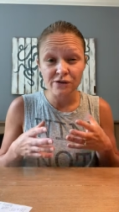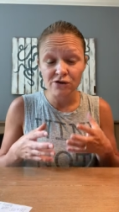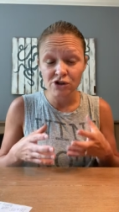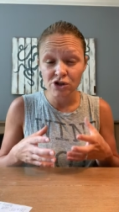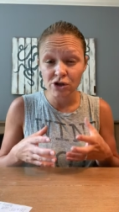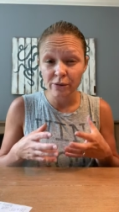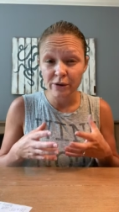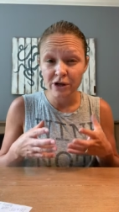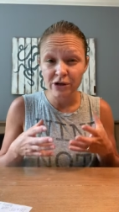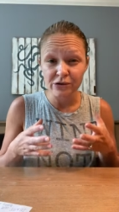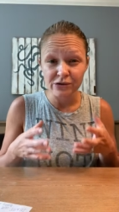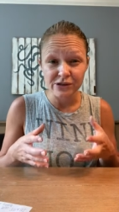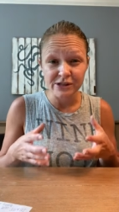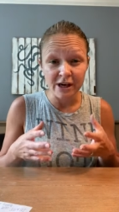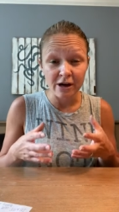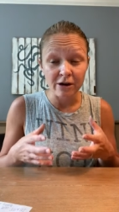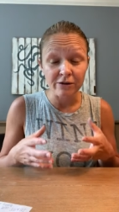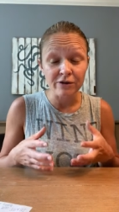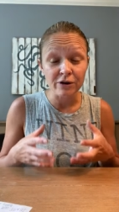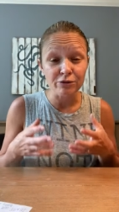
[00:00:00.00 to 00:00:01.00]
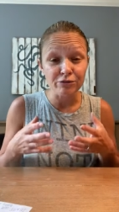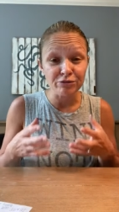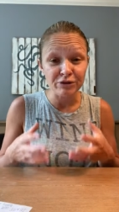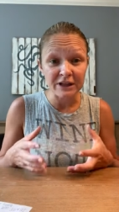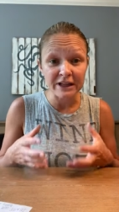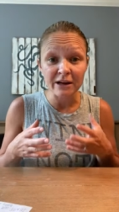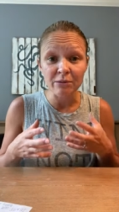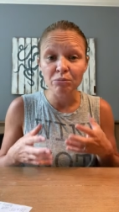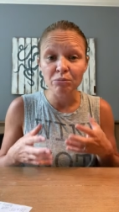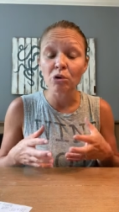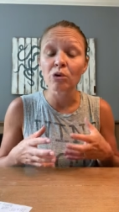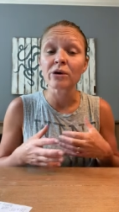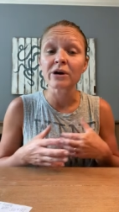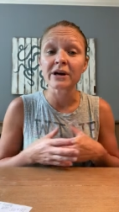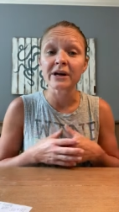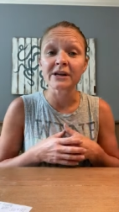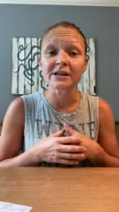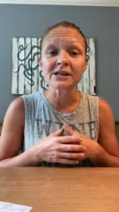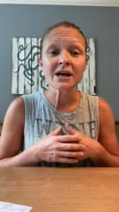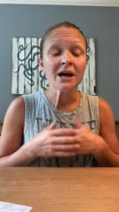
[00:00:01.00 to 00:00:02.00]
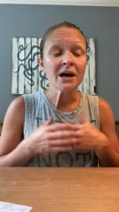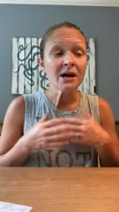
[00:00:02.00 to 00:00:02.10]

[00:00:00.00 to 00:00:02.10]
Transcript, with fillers: of showing yourself are really important,